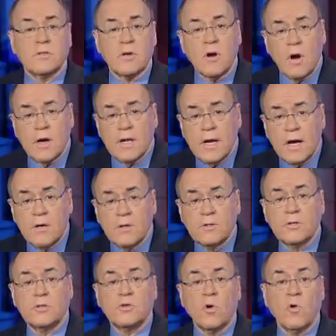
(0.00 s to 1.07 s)
a
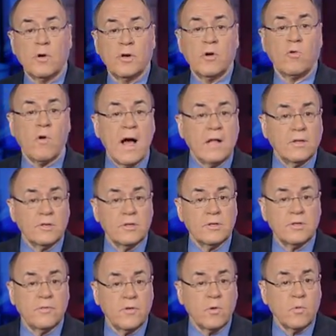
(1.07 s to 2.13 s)
cardiologist, or a
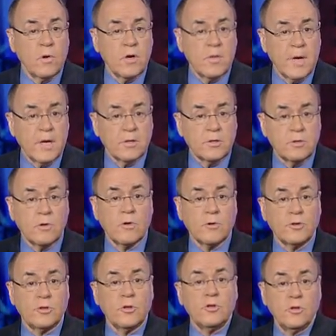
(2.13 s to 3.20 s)
neurologist if you're worried about a stroke,
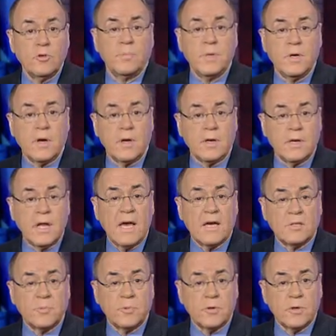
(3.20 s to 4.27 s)
should you be on an
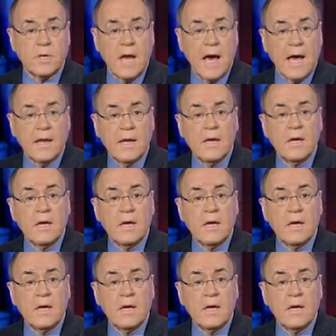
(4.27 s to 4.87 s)
aspirin or not?